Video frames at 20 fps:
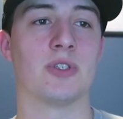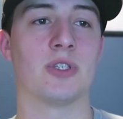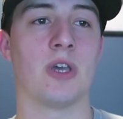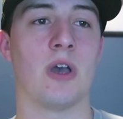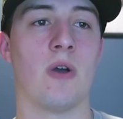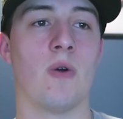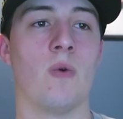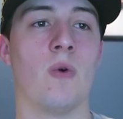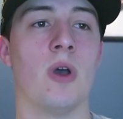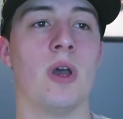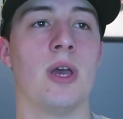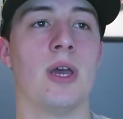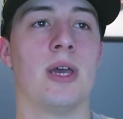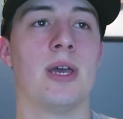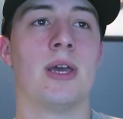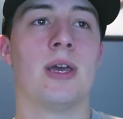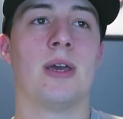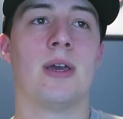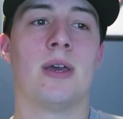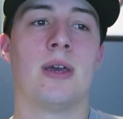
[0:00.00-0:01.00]
So
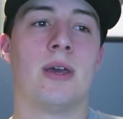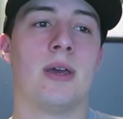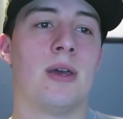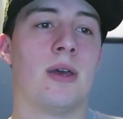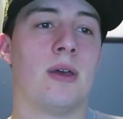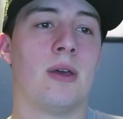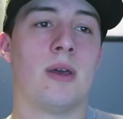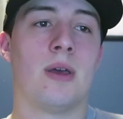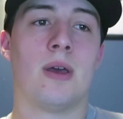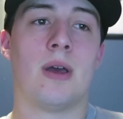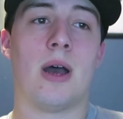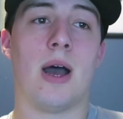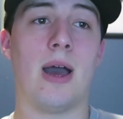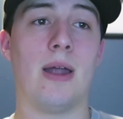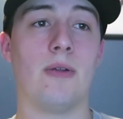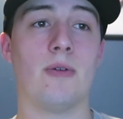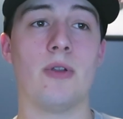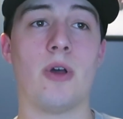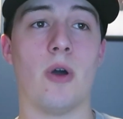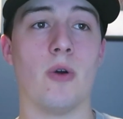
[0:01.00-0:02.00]

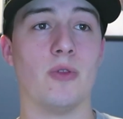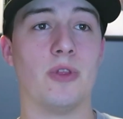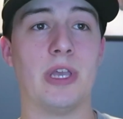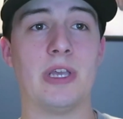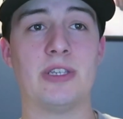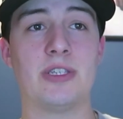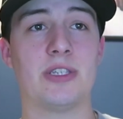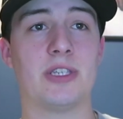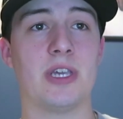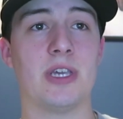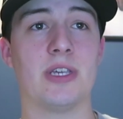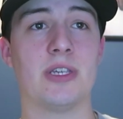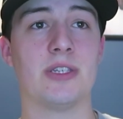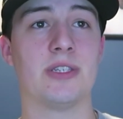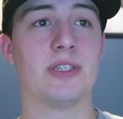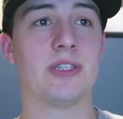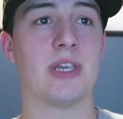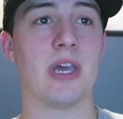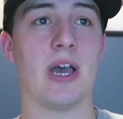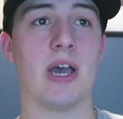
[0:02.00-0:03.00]
I don't know. This
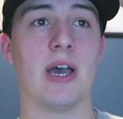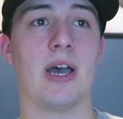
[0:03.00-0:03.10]
is